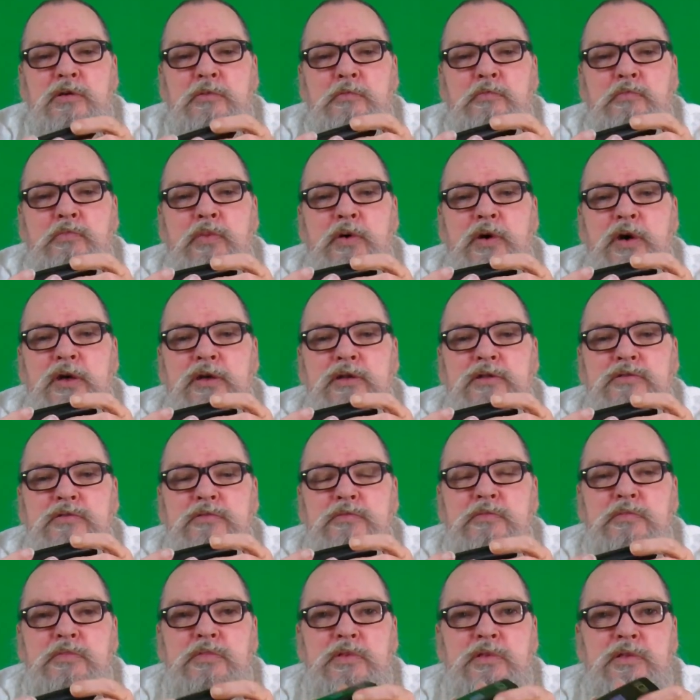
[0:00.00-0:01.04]
but
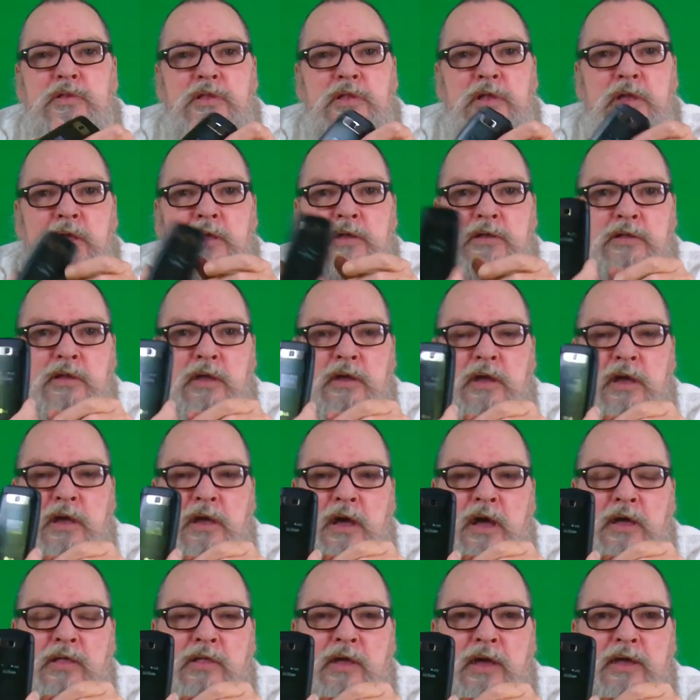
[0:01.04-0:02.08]

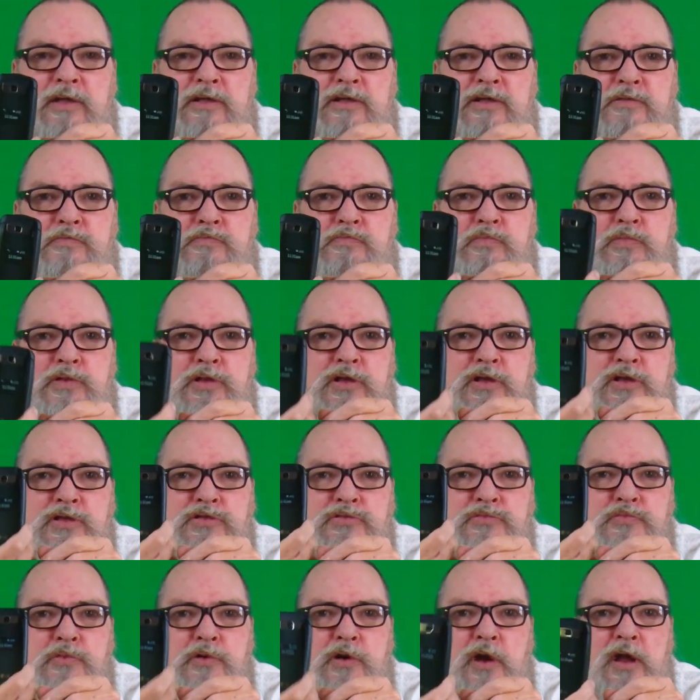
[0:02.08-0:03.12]
I like it because
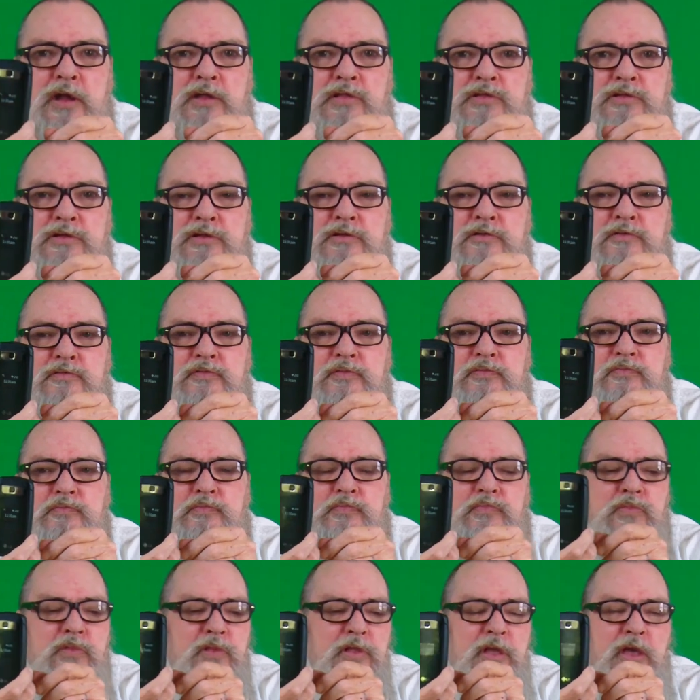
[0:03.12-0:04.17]
where I live,
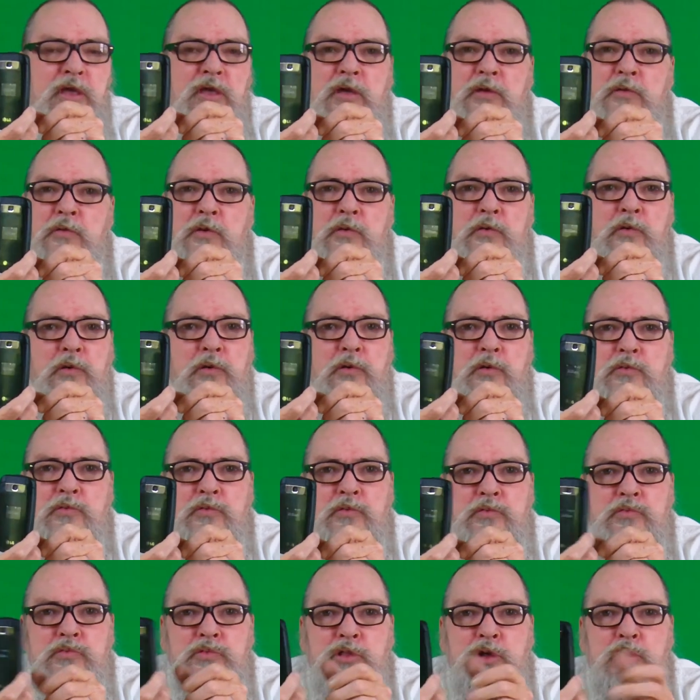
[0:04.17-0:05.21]

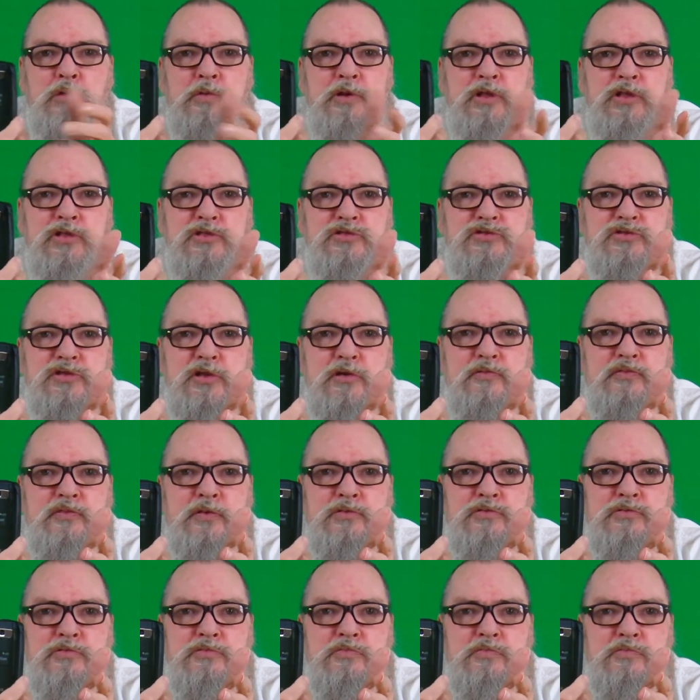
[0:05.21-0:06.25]
nobody gets cell
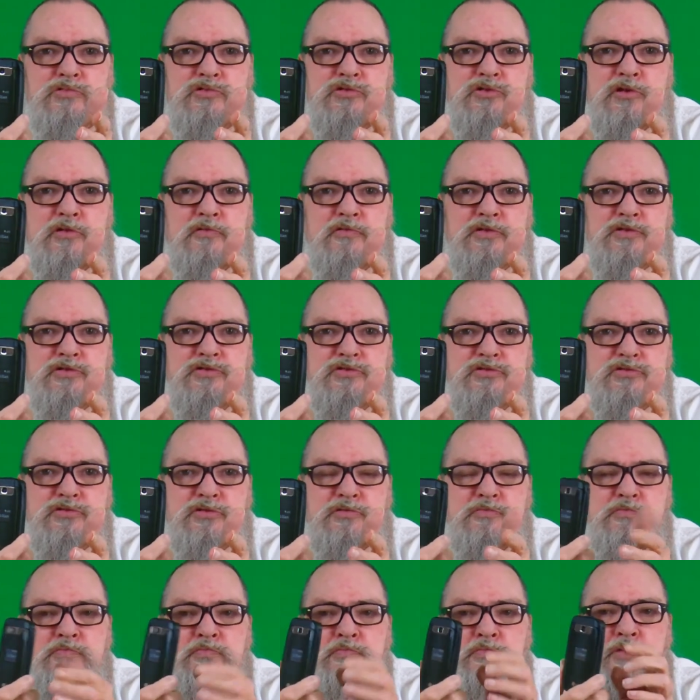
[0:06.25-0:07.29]
phone service,
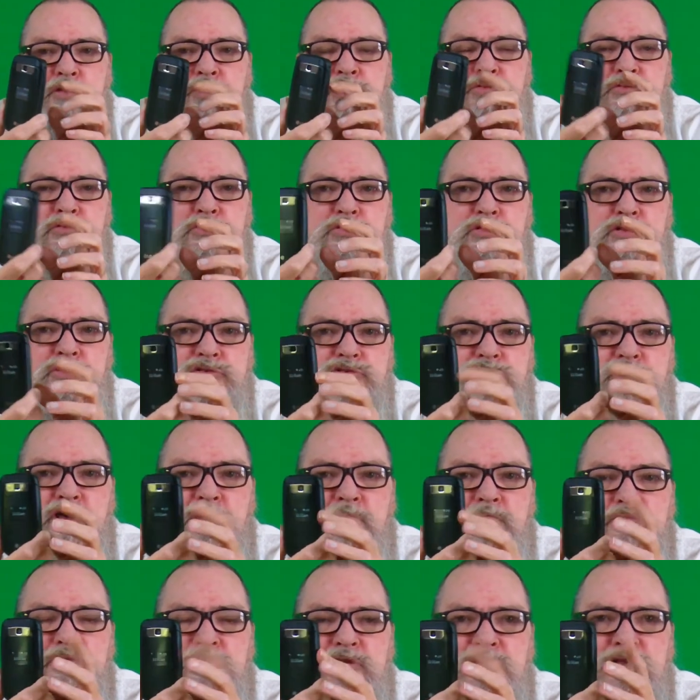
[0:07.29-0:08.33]
but through this
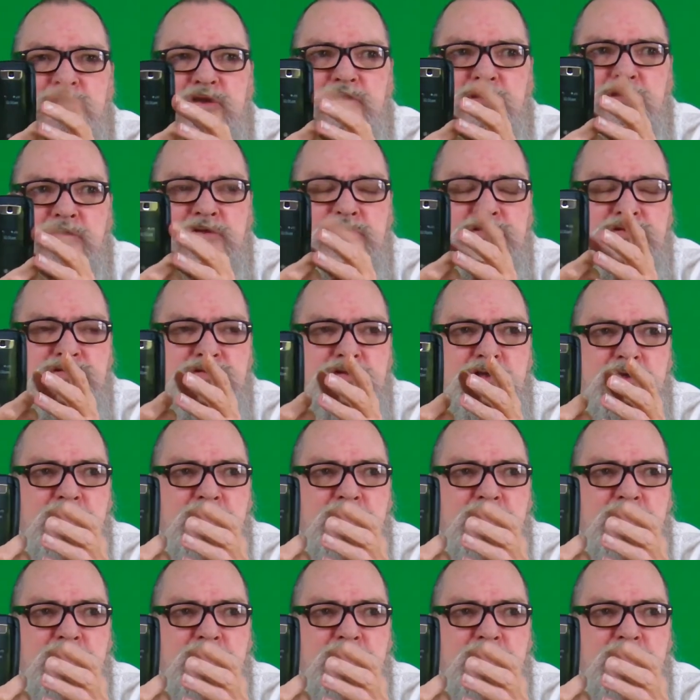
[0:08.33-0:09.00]
company here, it's